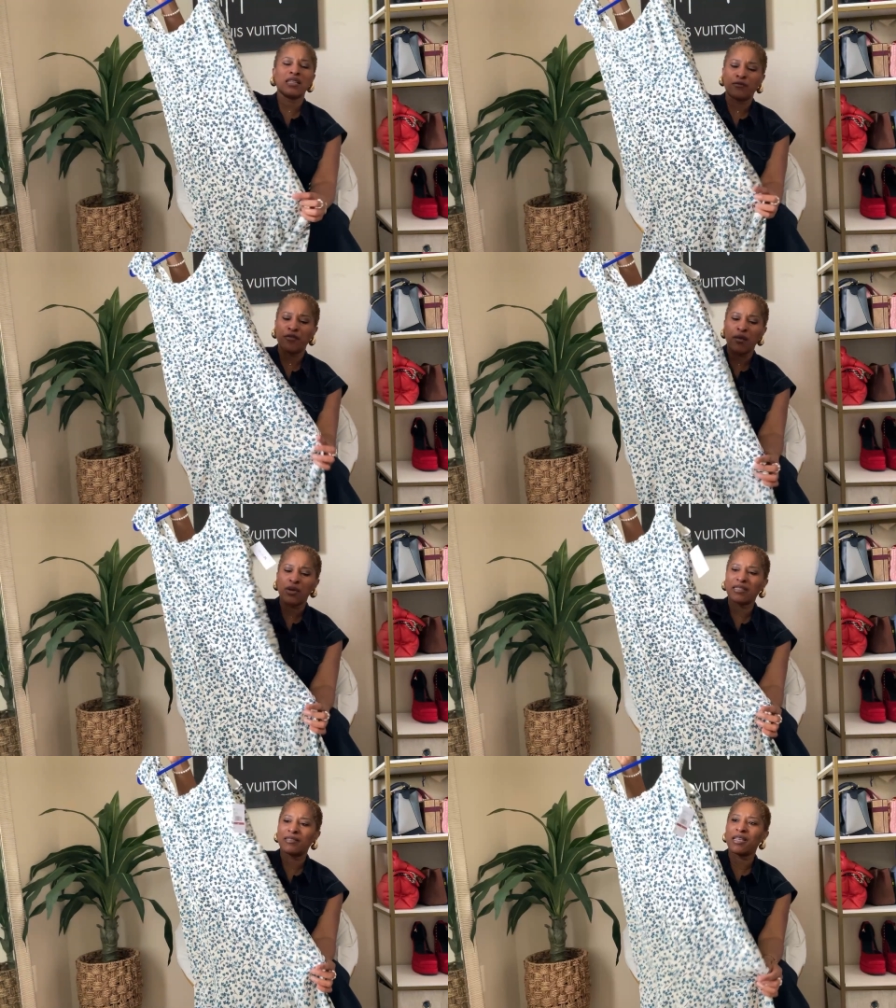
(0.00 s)
is
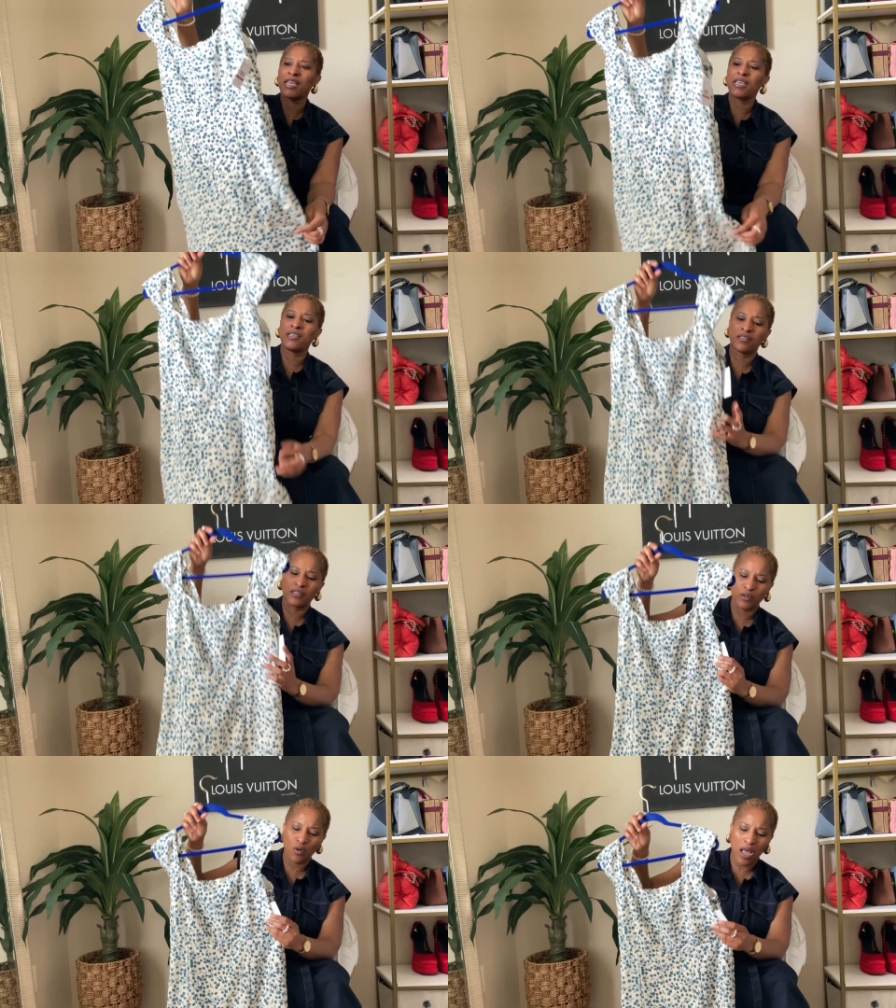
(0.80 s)
very thin.
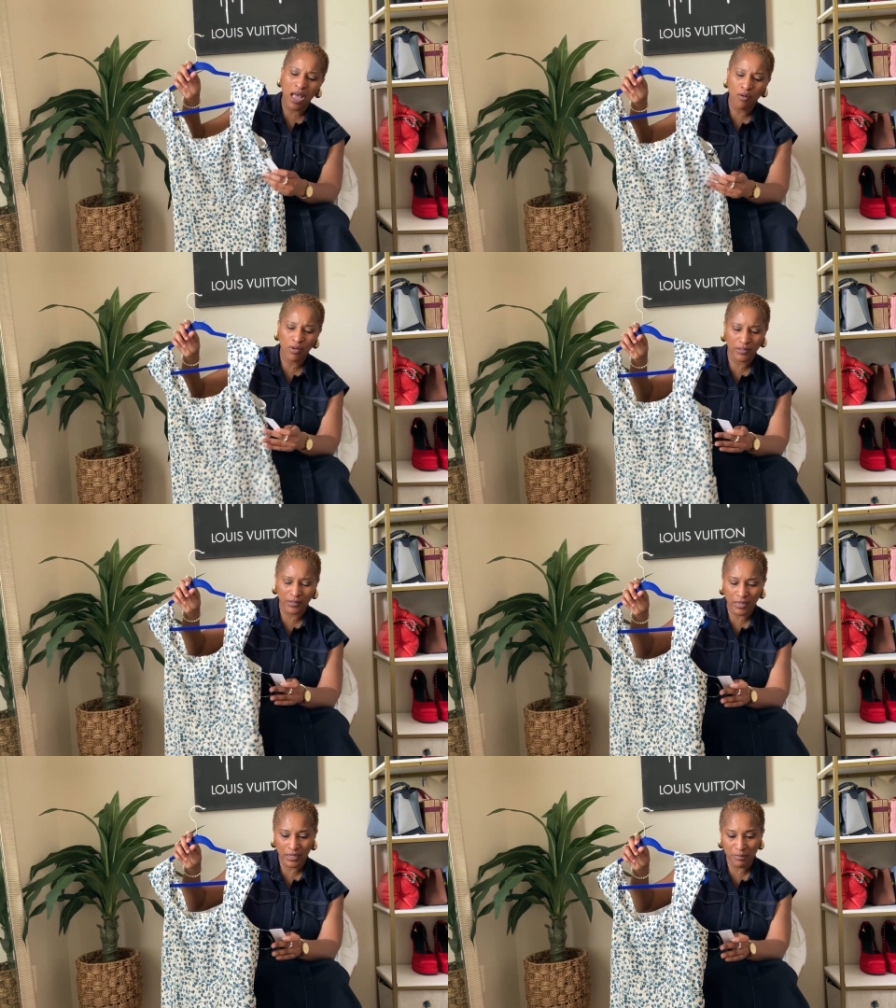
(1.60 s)
So I would
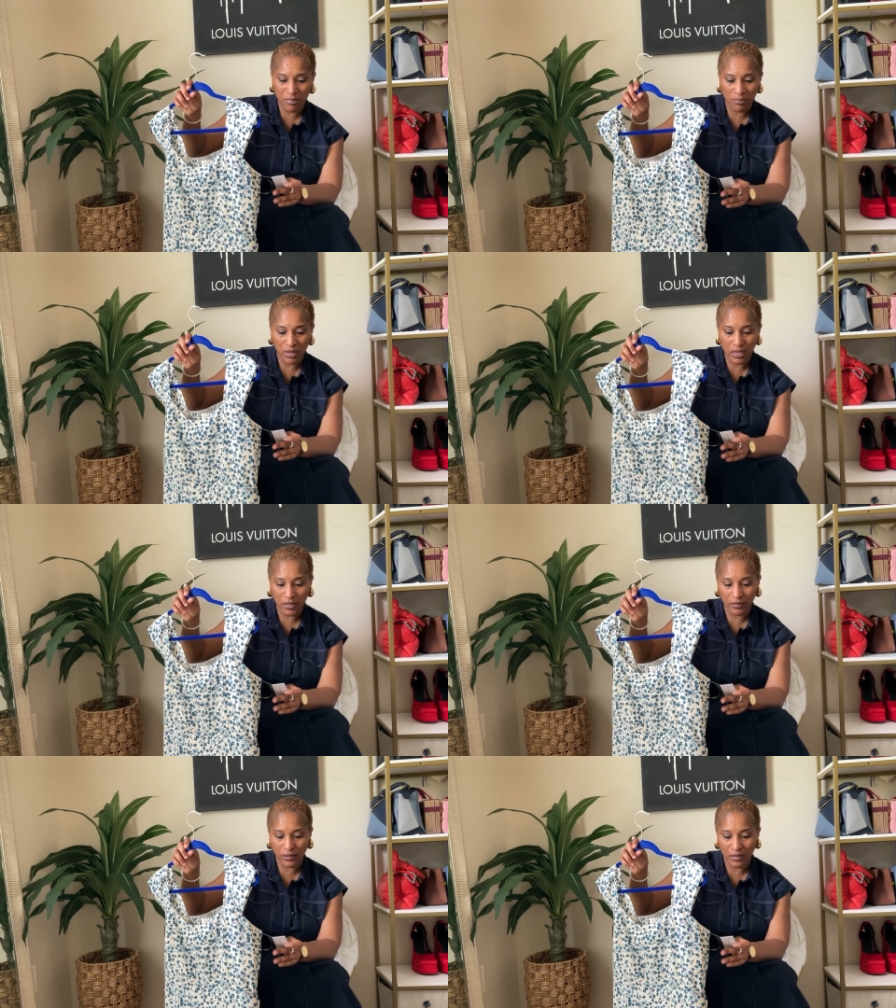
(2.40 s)
say maybe
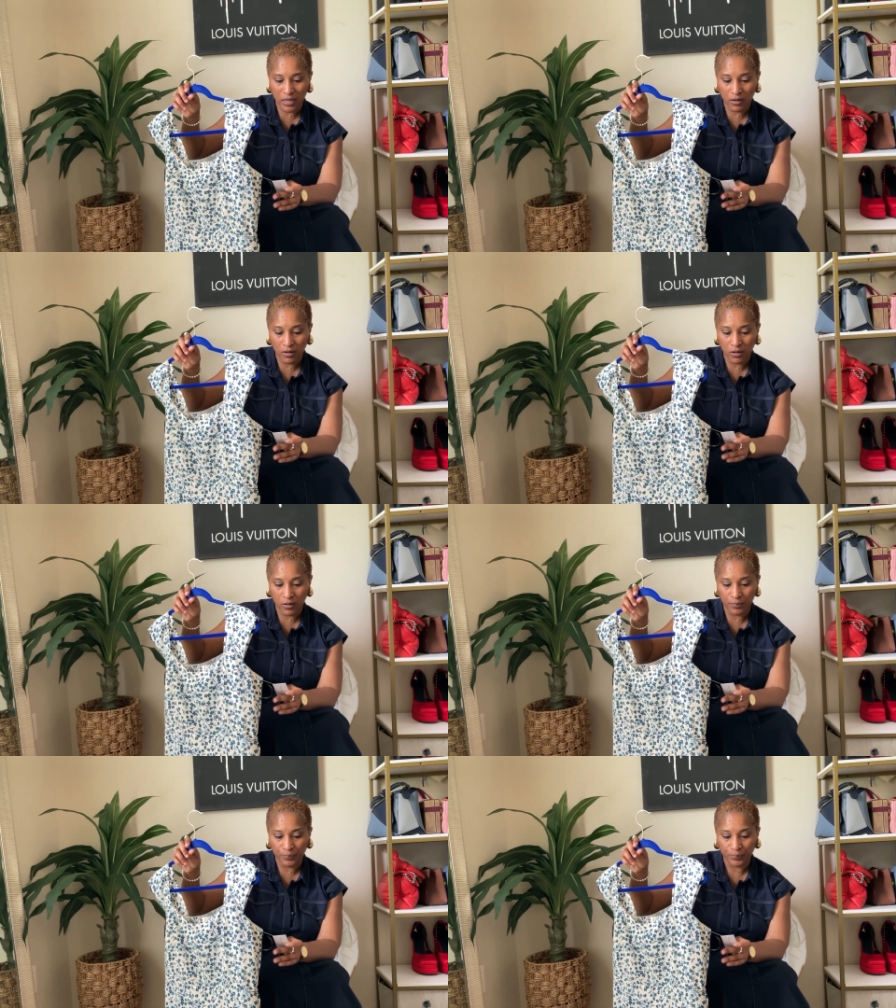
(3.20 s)
this is like I